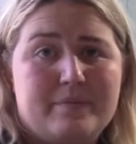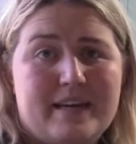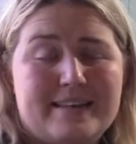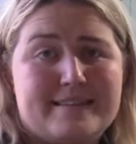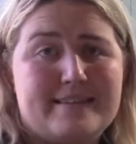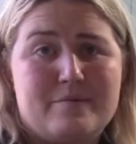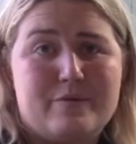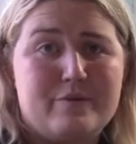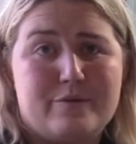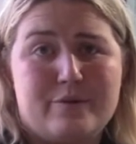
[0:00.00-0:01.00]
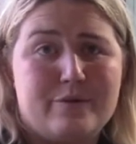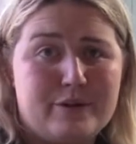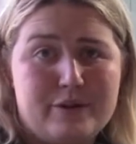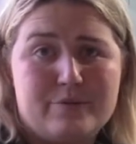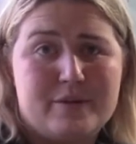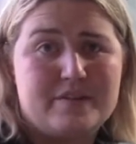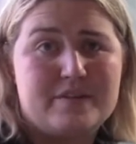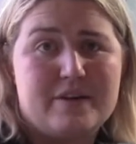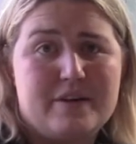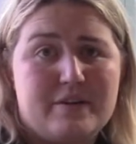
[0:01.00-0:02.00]
As I said before, we're all human,
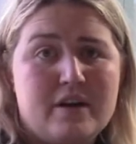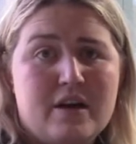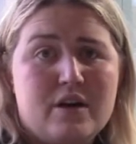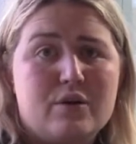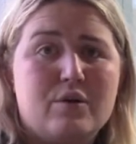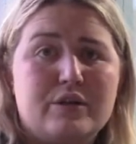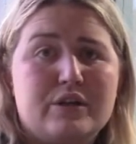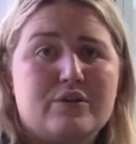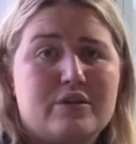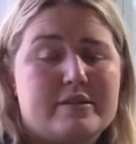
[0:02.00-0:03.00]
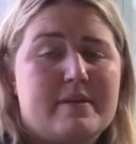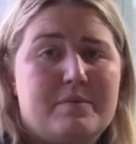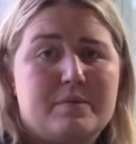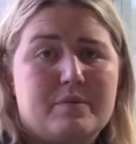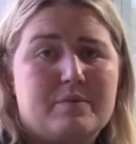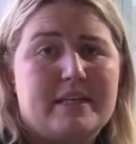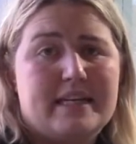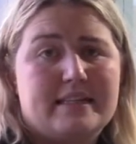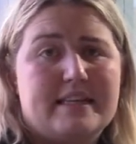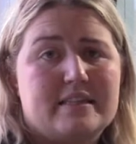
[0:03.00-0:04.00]
so calling on those people when we
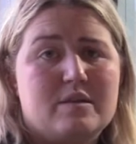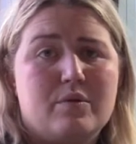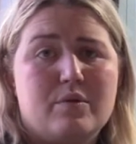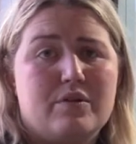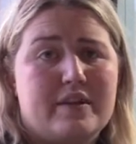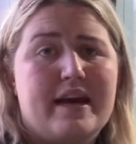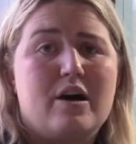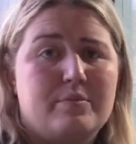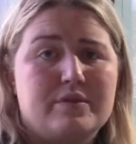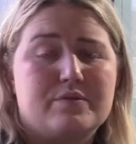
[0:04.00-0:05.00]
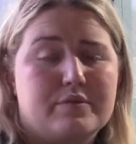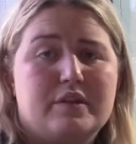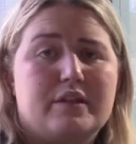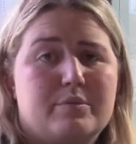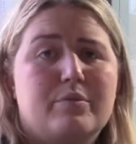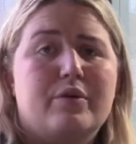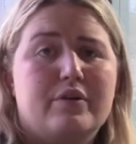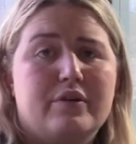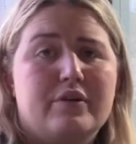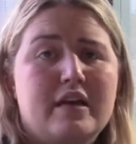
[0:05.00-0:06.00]
need their support and their help is really
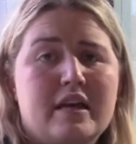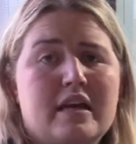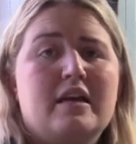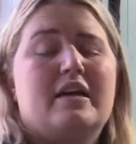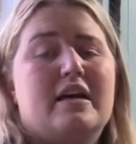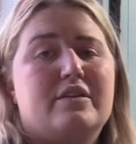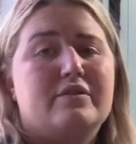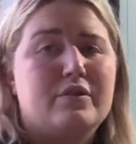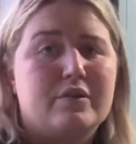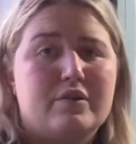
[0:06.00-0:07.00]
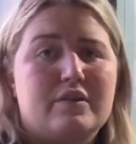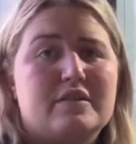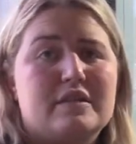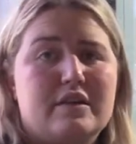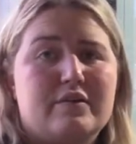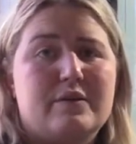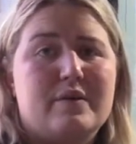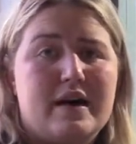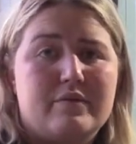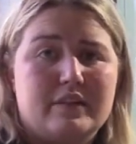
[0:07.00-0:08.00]
important. And of course, if you
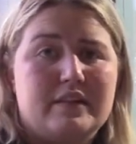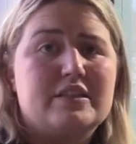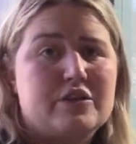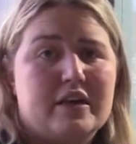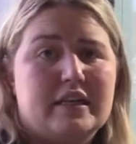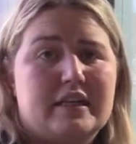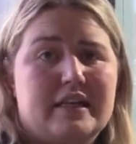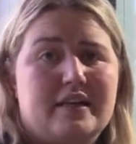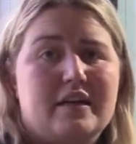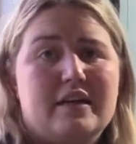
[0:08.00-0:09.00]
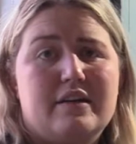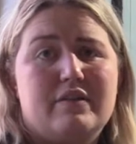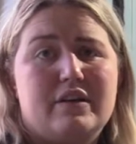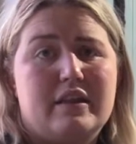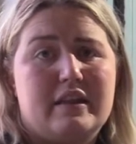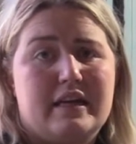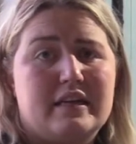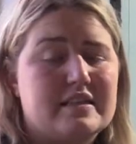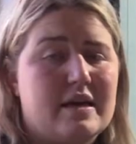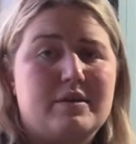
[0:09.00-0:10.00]
are really struggling, if you
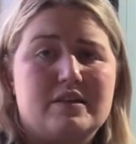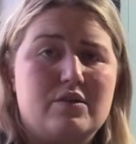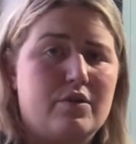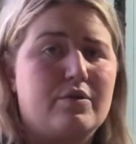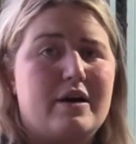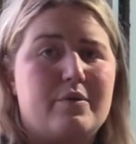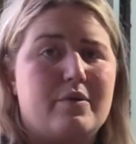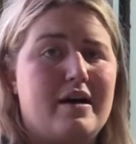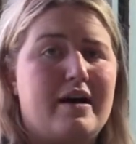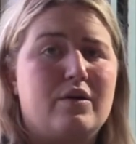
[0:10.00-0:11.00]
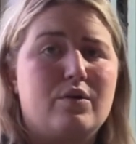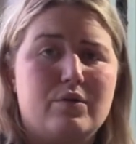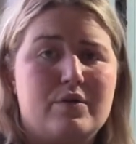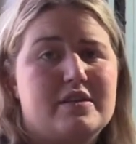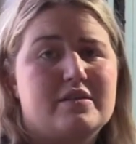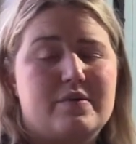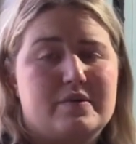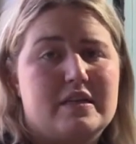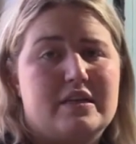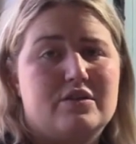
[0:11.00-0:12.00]
think something's not quite right, always go
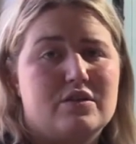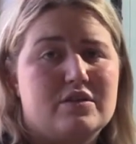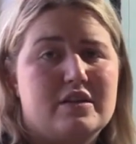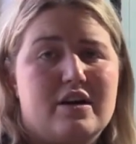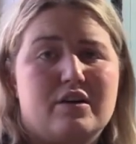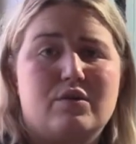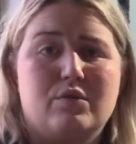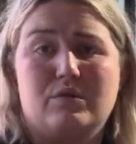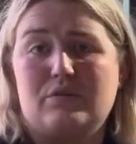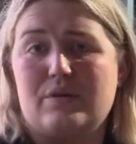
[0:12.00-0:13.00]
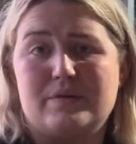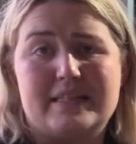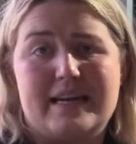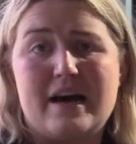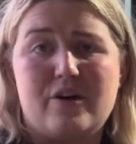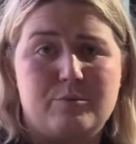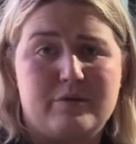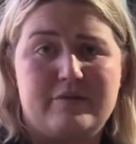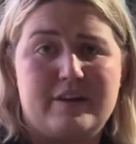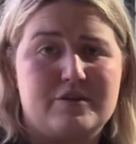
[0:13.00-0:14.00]
and see your doctor or go and see a health
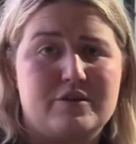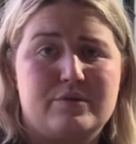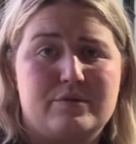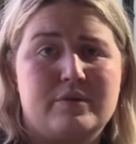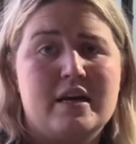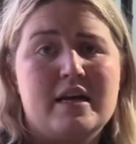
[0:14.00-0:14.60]
professional,